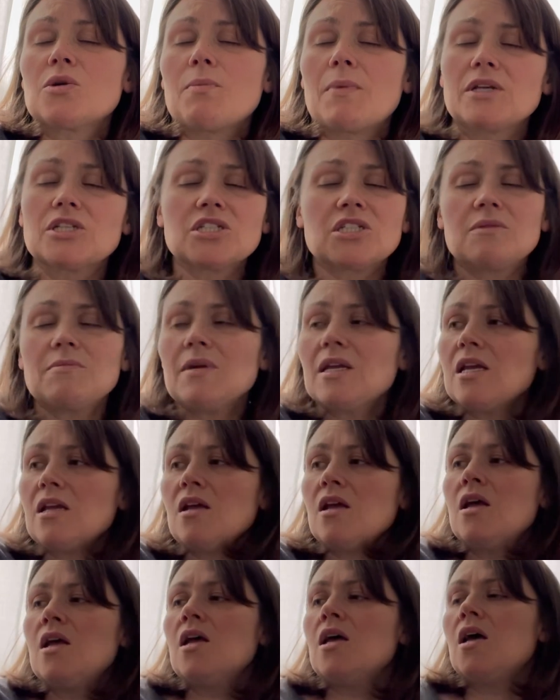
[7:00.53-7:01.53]
much to me.
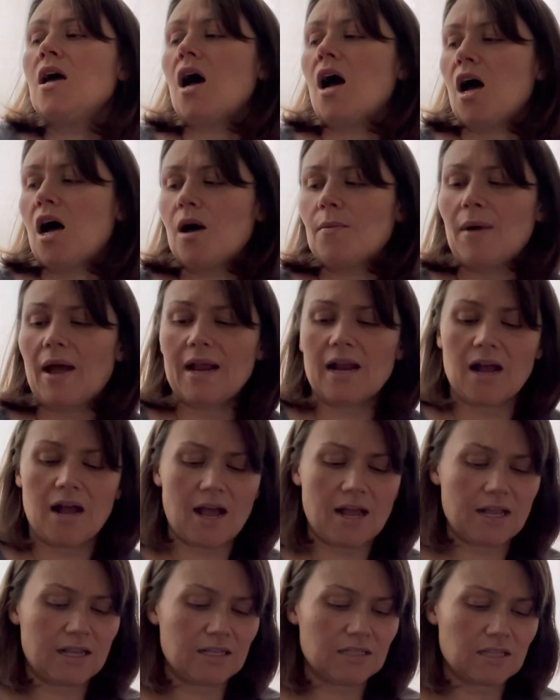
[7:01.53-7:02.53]

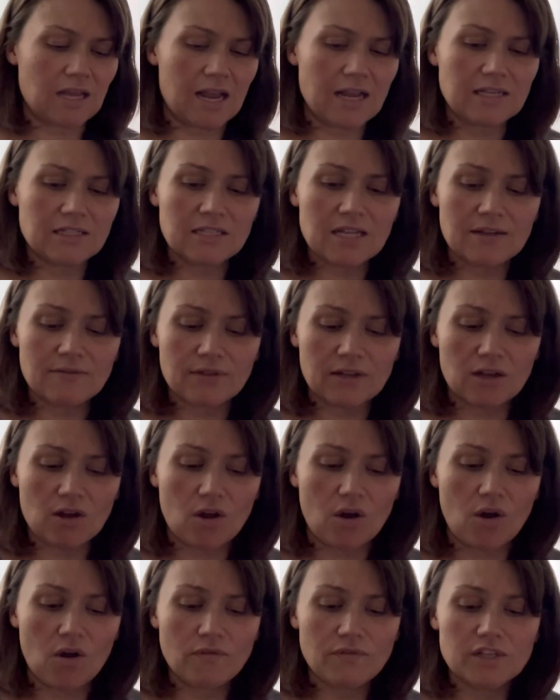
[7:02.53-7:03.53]
I just have like
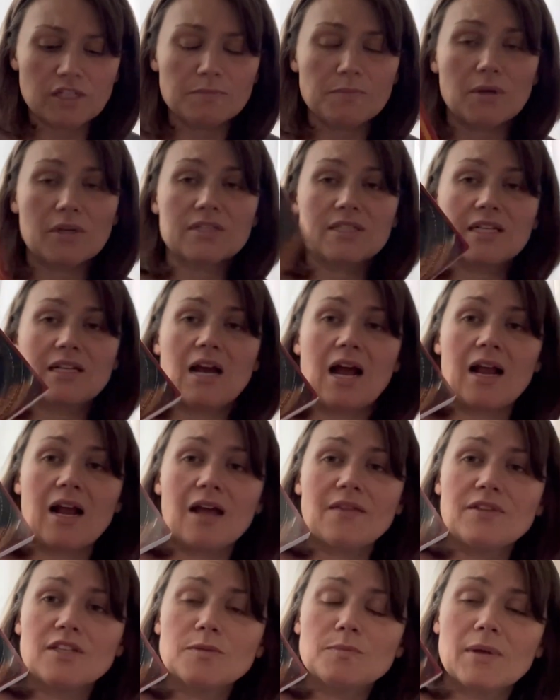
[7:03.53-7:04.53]
all these books. Like, I
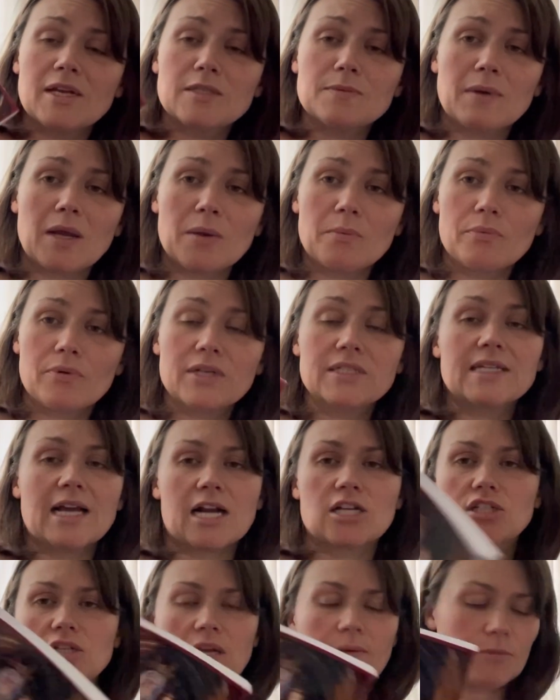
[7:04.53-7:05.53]
got this blessed by a priest.
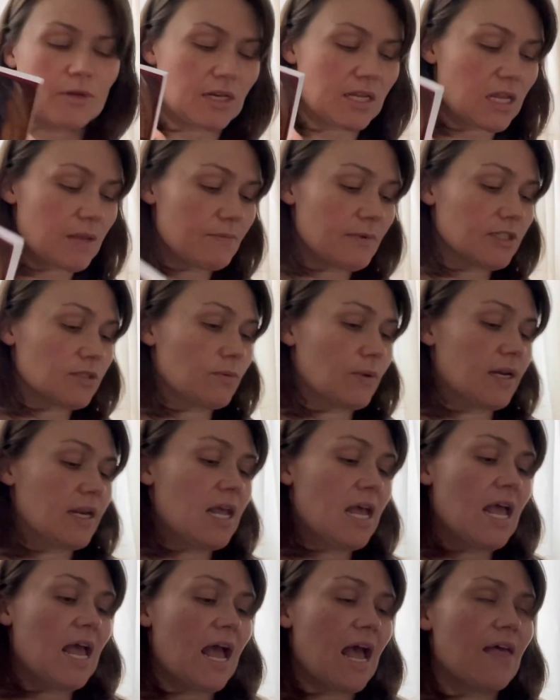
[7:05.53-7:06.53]
Actually, I'm going to keep this one.
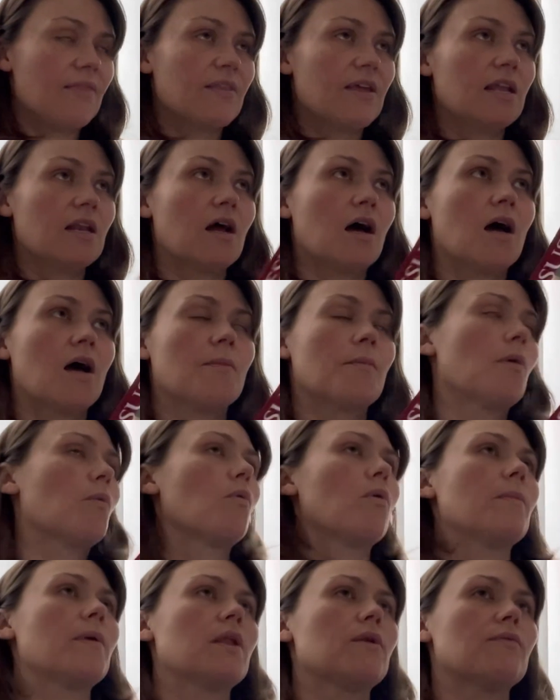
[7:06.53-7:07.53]
And then a
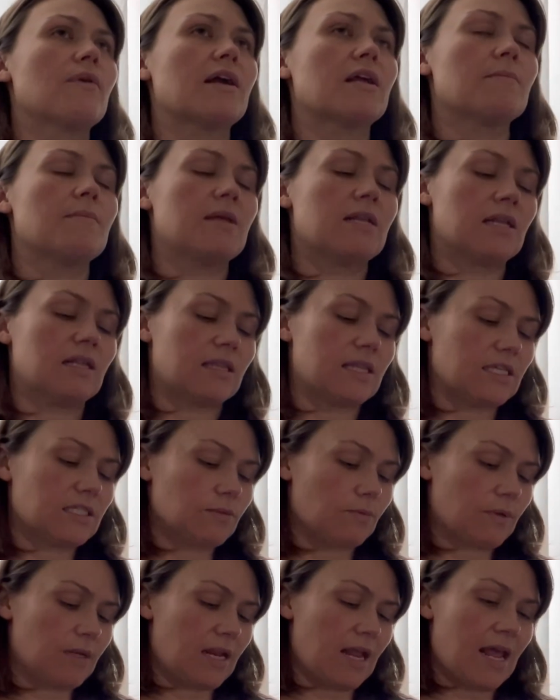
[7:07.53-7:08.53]
woman recommended
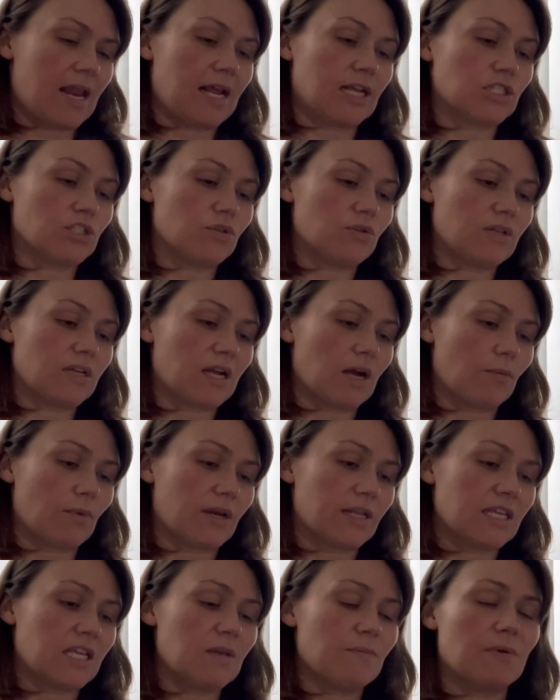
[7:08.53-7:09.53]
this one, and I do think I
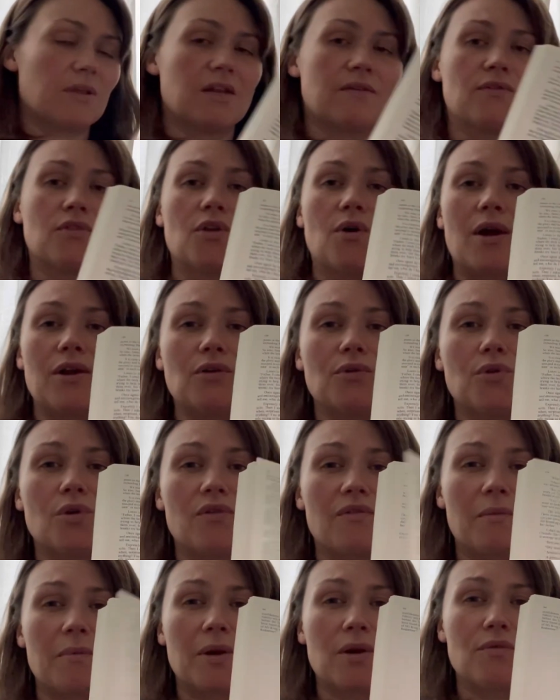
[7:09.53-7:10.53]
want to keep it, even though I don't know
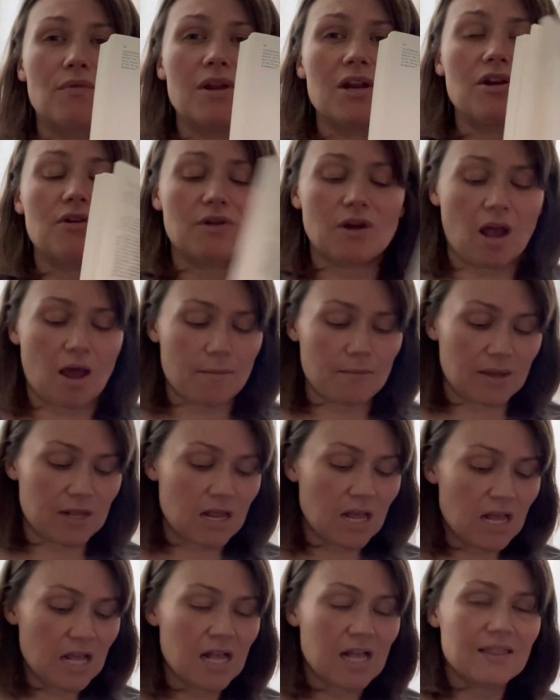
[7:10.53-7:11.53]
if I'm going to read it or not. But
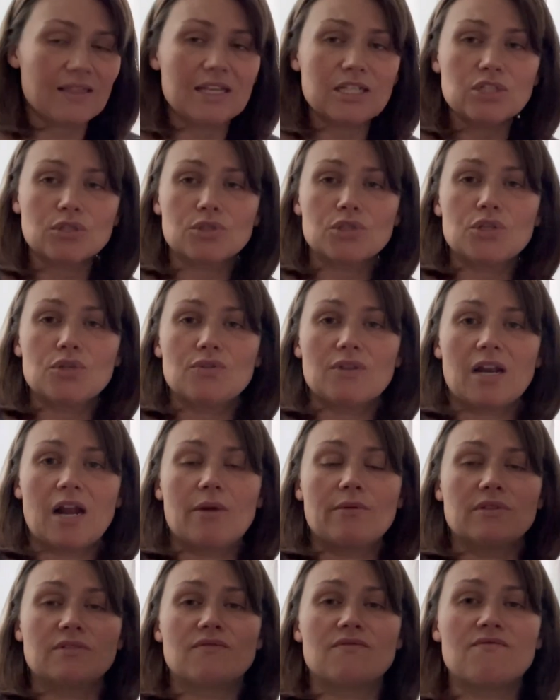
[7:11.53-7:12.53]
these are two that I
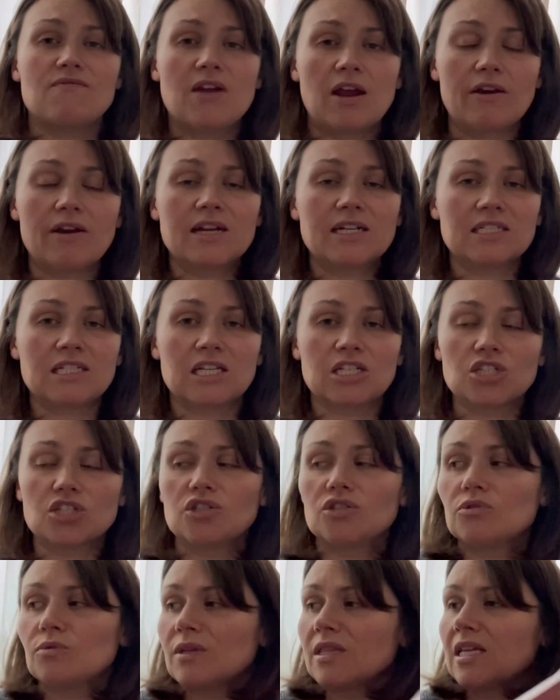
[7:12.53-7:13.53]
was very
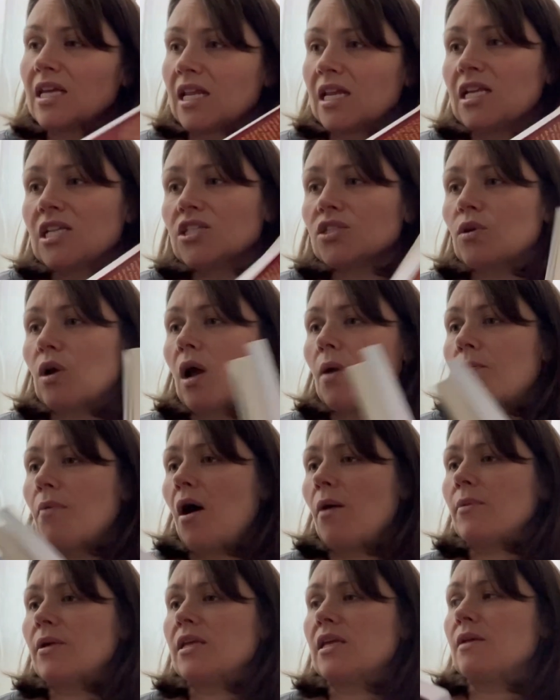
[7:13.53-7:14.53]
intentional with getting, so I'll
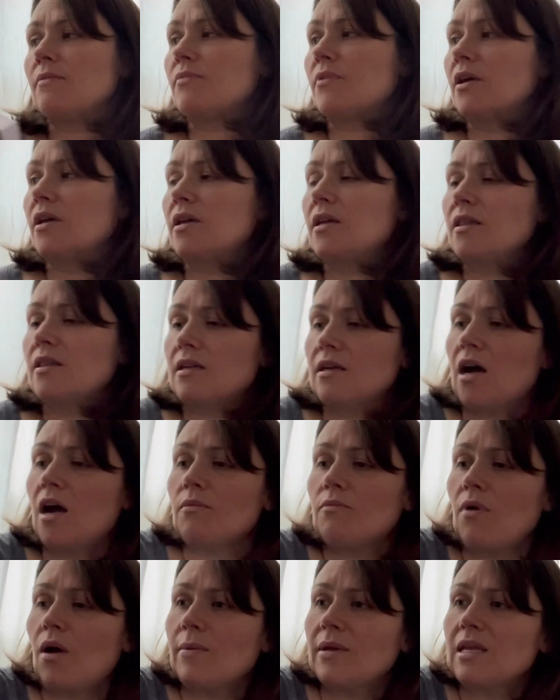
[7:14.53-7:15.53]
probably keep
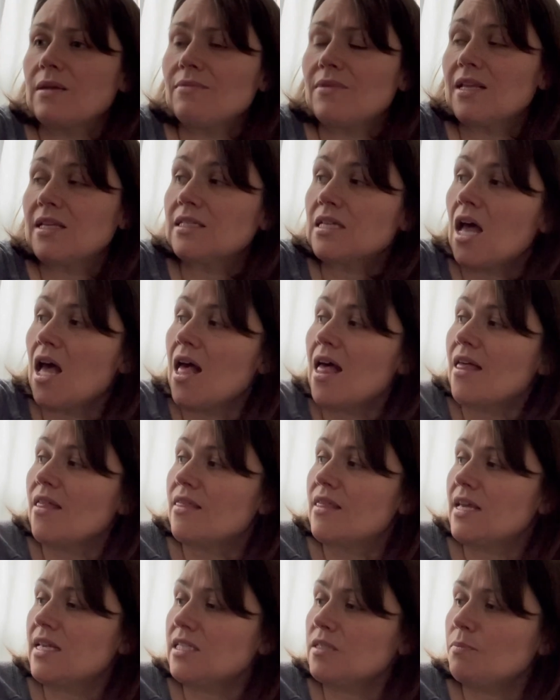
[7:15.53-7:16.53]
these.
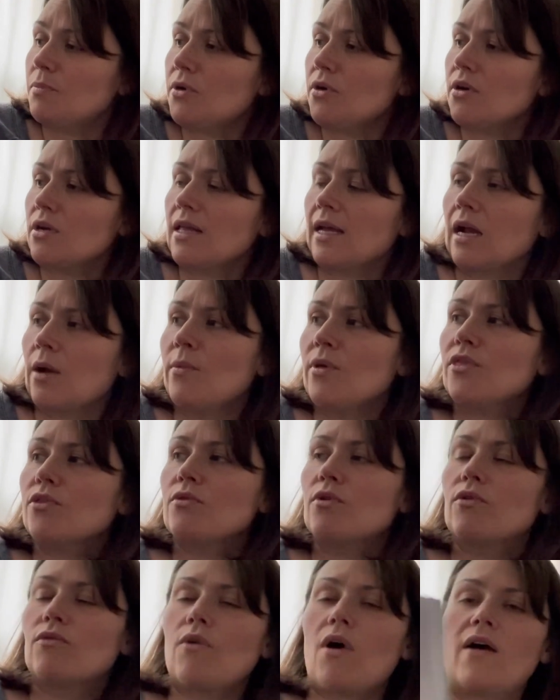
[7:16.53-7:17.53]
This book, like, I went
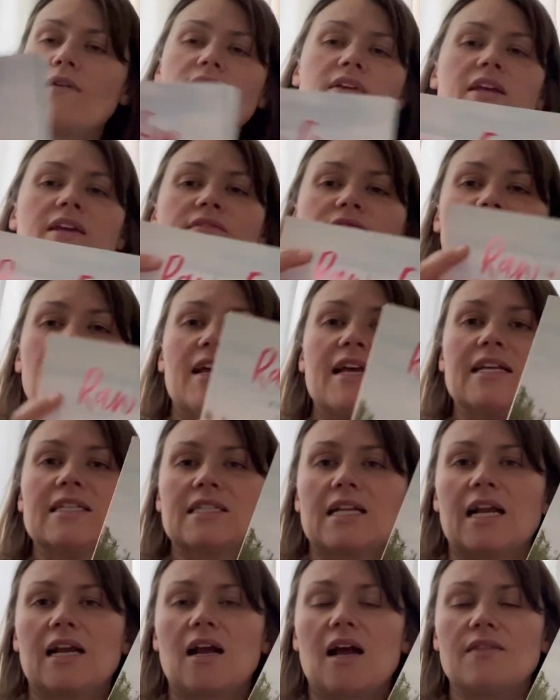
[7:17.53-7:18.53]
through a raw vegan phase,
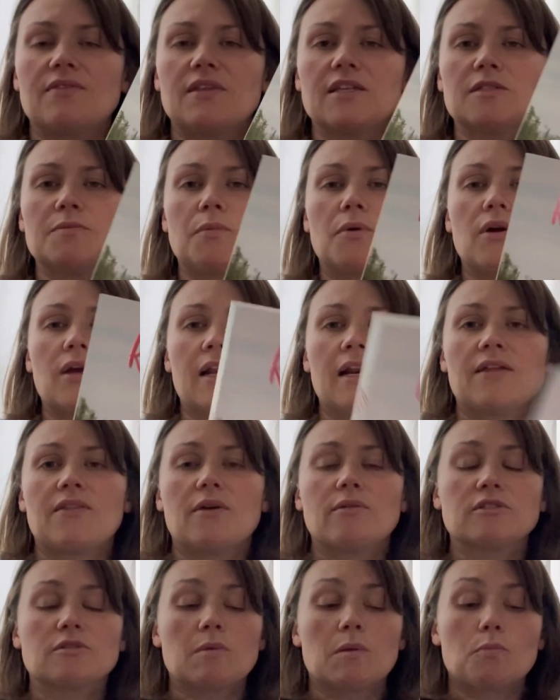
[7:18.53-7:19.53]
and I got this book, and I thought
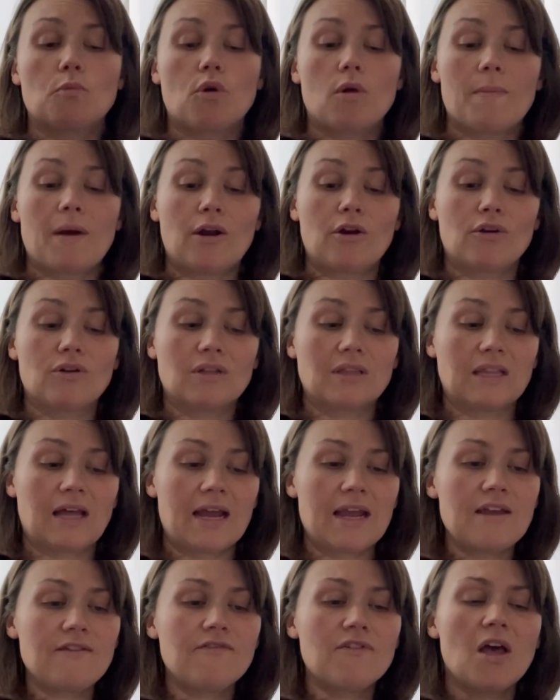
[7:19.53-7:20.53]
it was going to be more about her
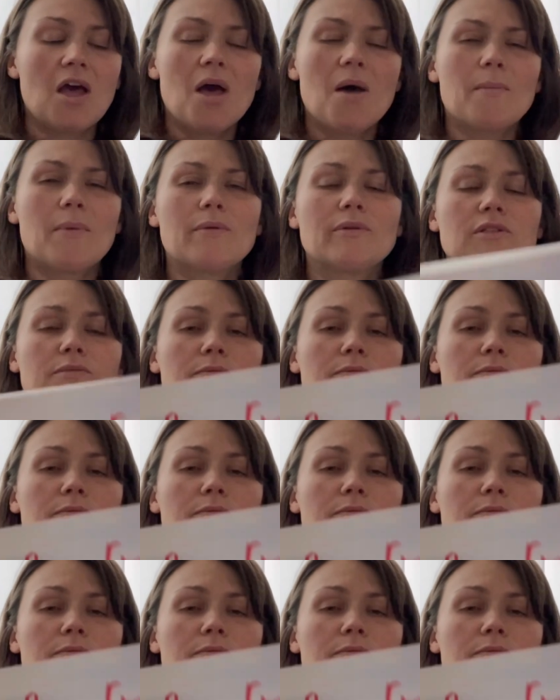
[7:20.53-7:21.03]
life, but it was